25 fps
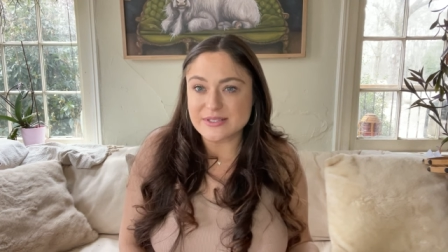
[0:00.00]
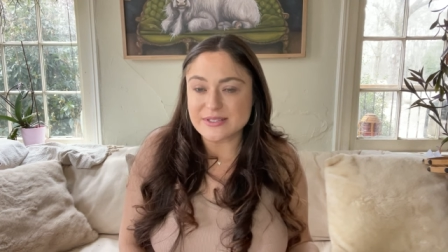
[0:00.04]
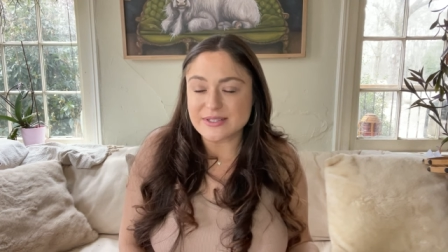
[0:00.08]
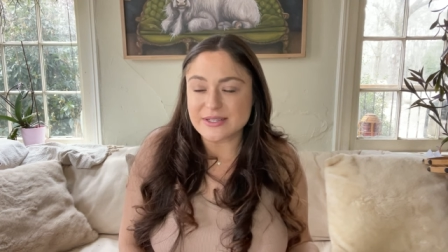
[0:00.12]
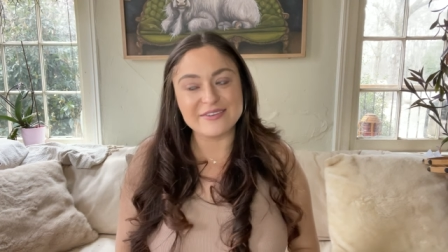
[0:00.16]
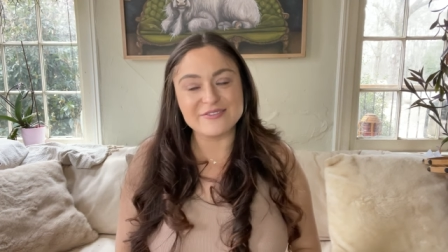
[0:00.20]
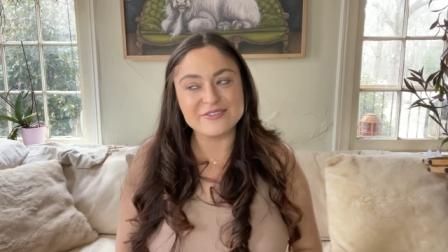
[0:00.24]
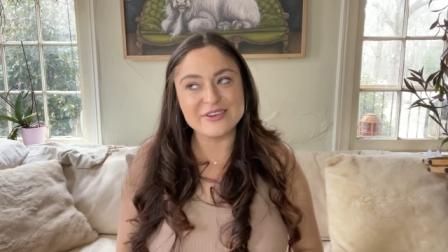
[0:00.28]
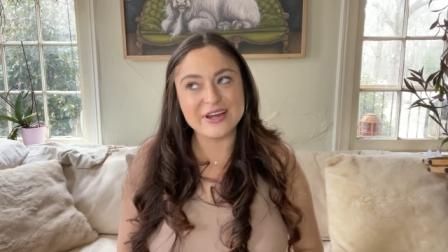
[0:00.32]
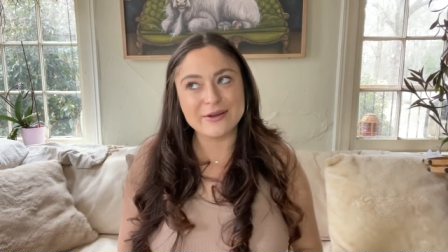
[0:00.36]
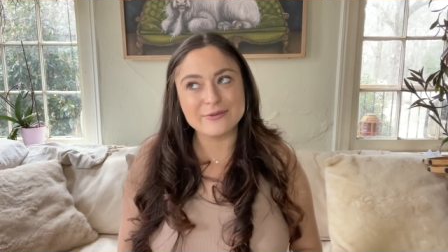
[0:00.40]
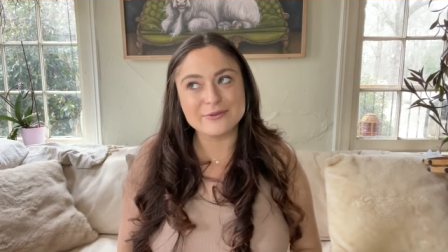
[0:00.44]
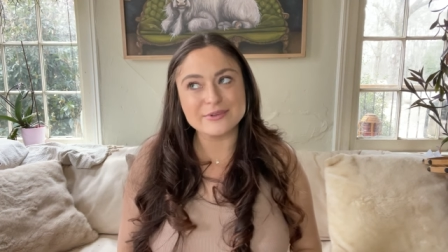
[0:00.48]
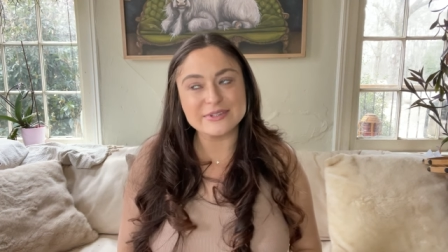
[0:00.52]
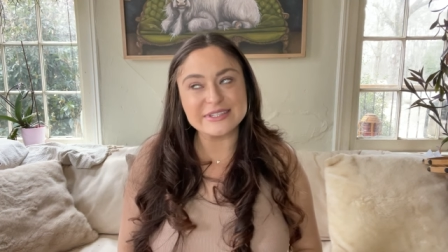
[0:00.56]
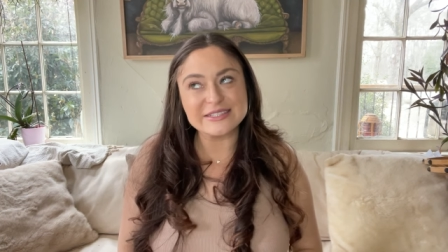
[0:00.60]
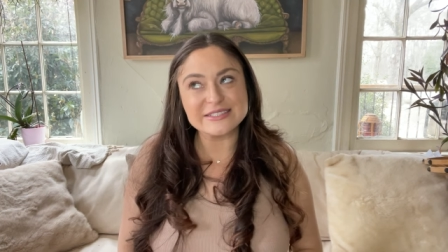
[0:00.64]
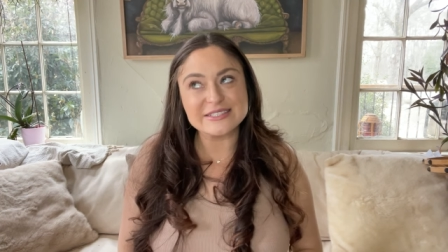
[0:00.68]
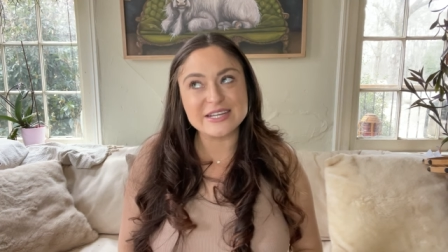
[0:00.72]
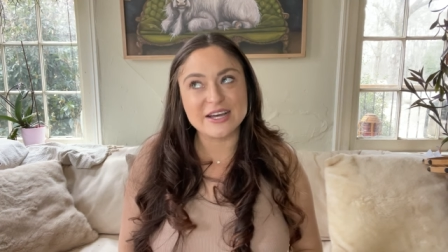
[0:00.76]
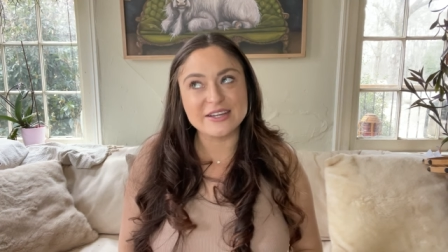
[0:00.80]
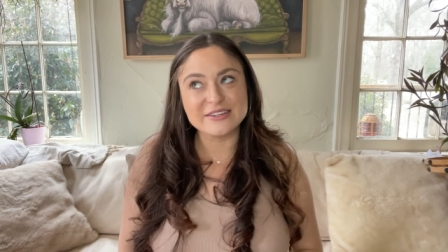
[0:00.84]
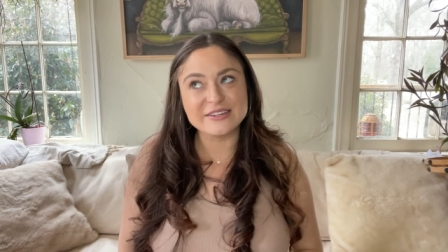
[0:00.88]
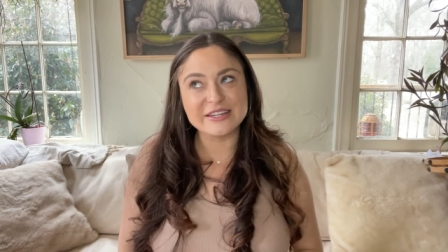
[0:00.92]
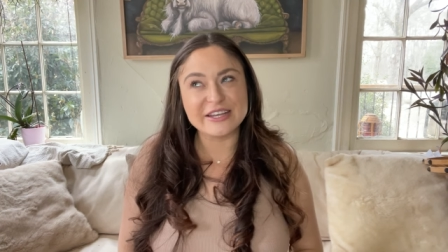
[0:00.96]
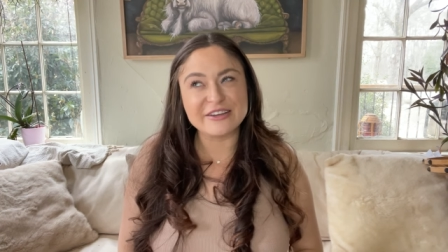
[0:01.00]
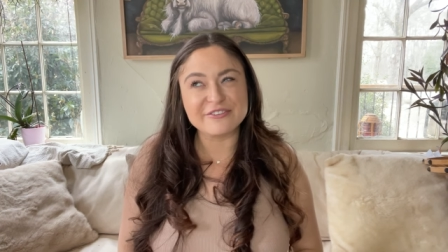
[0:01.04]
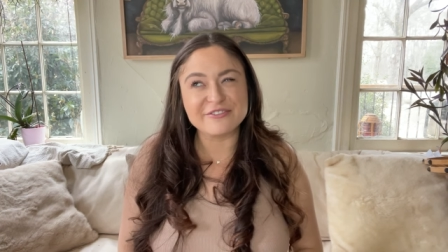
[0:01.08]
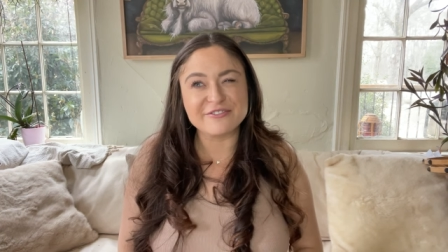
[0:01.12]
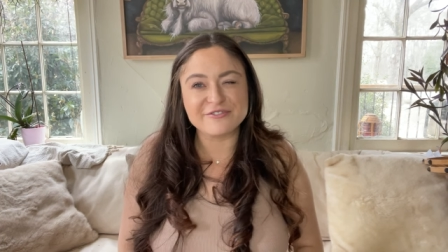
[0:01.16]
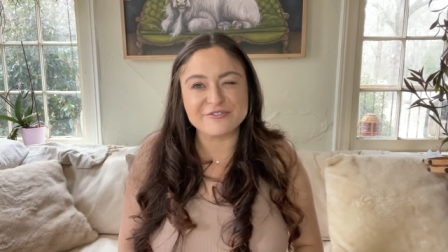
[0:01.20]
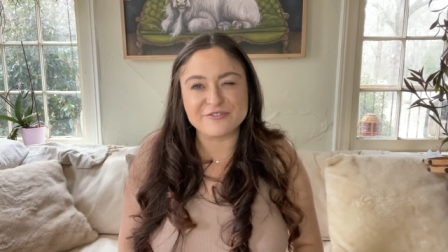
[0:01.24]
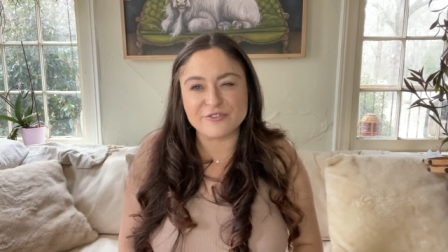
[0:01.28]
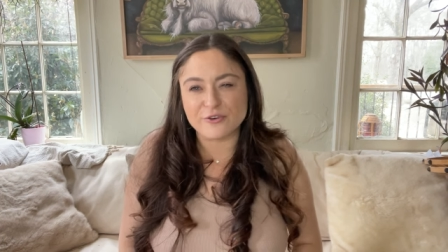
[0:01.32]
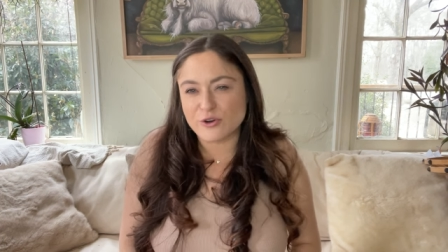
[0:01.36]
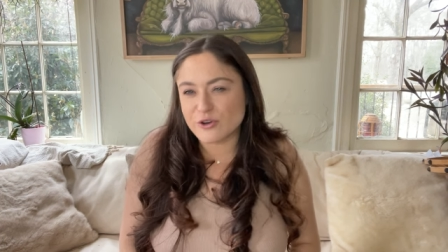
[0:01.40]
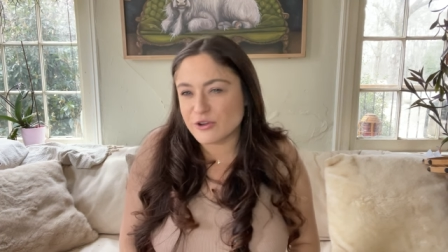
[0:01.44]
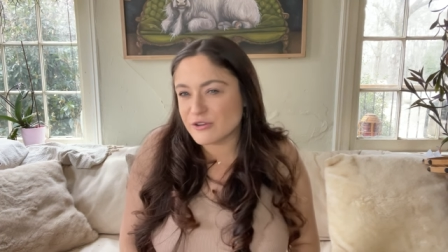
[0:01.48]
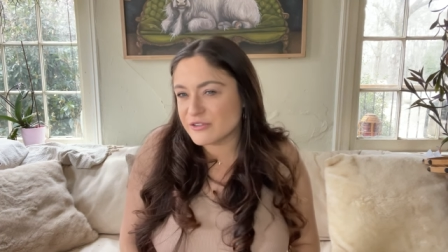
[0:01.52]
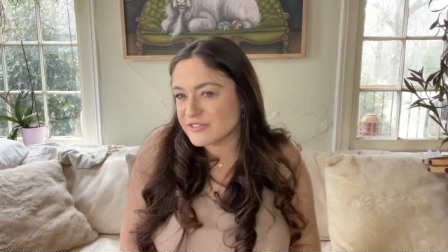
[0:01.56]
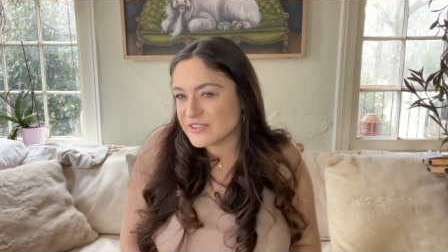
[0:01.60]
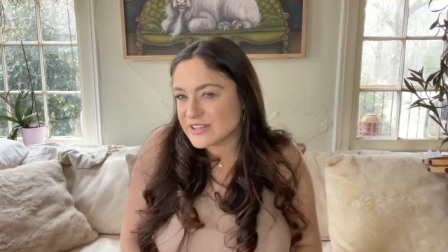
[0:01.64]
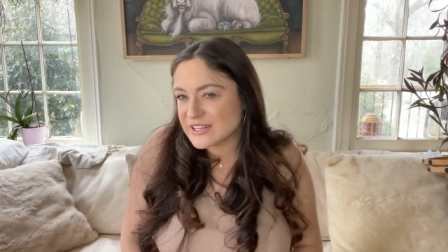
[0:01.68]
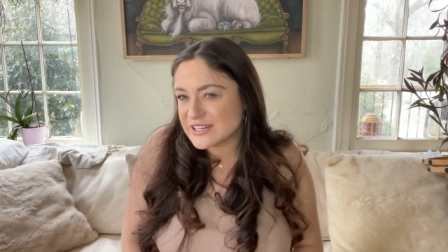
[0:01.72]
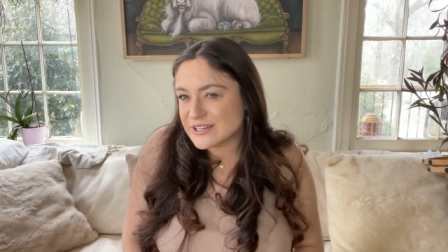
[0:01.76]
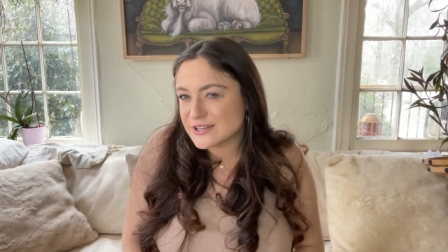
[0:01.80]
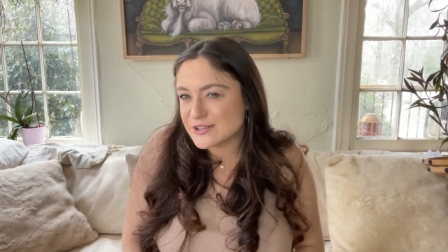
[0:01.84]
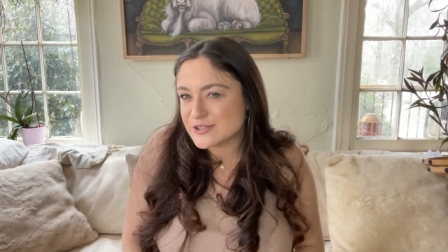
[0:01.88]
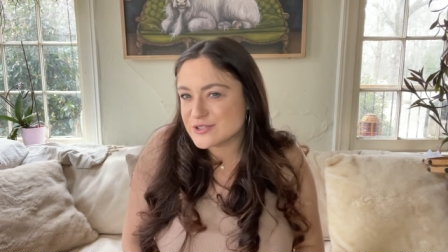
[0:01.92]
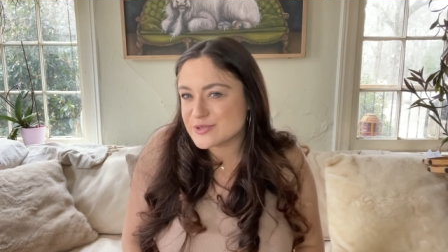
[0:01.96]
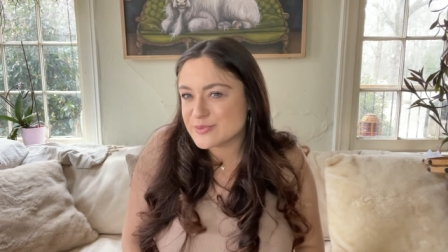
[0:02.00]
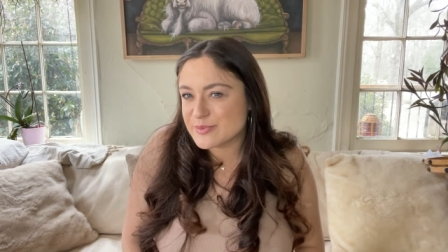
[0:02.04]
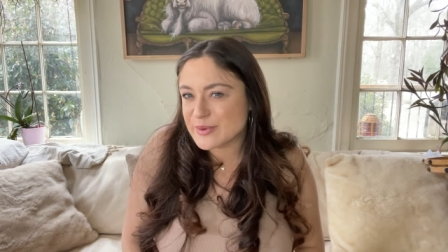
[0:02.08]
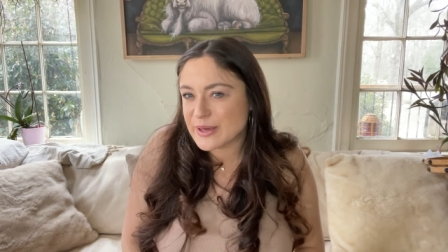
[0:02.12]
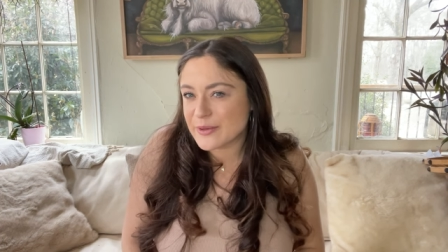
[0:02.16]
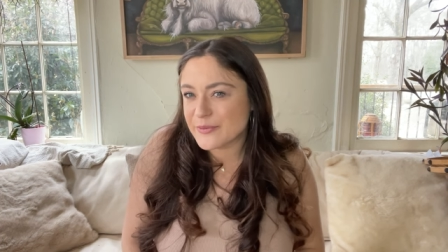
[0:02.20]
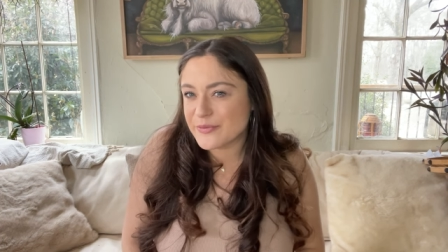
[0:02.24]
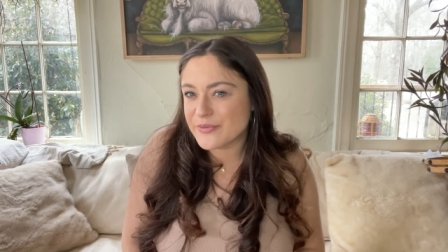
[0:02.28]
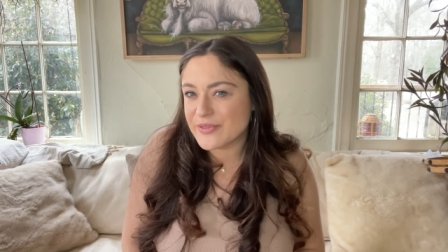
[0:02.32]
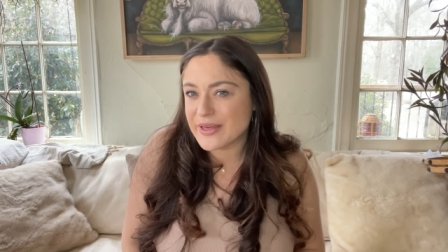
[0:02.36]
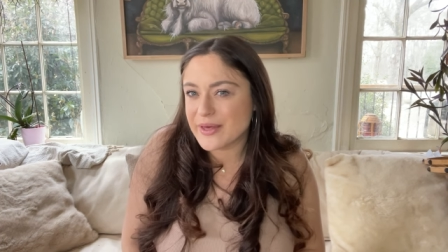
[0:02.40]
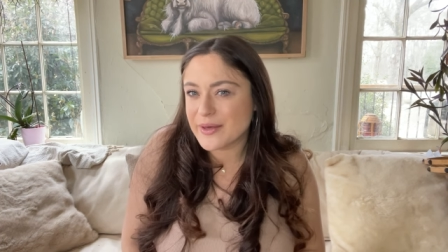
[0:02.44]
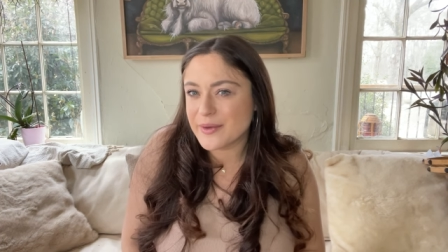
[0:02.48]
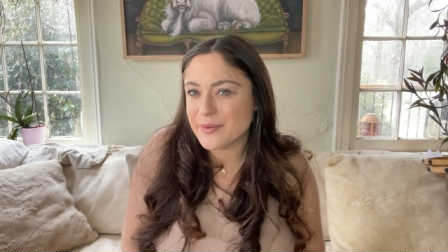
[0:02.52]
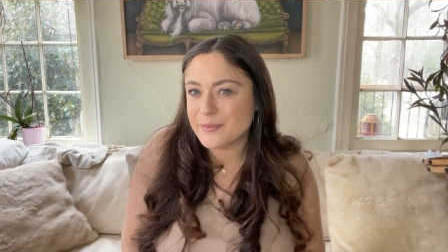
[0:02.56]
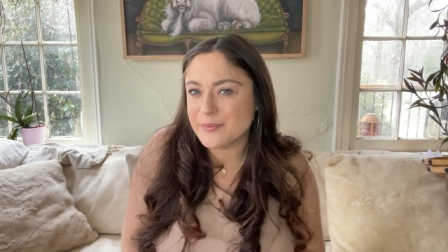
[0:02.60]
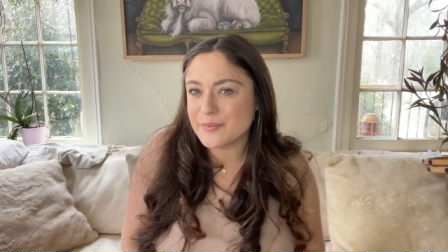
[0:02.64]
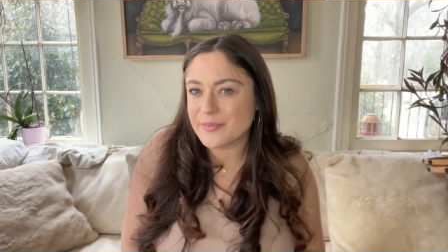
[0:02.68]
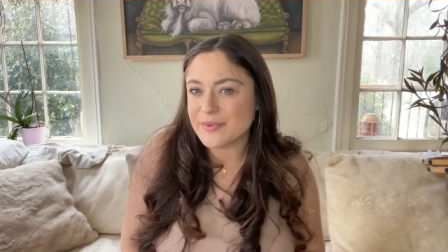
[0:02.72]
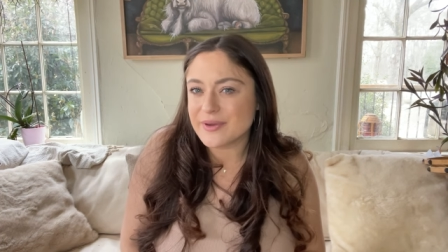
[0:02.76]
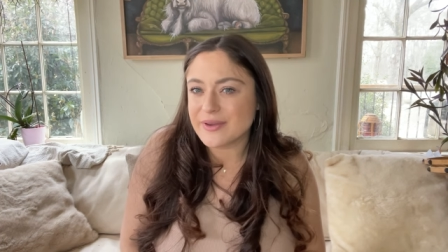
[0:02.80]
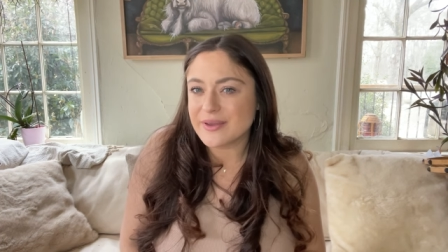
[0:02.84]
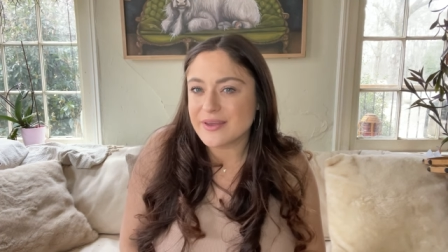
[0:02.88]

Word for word: I've not really done like full videos about them.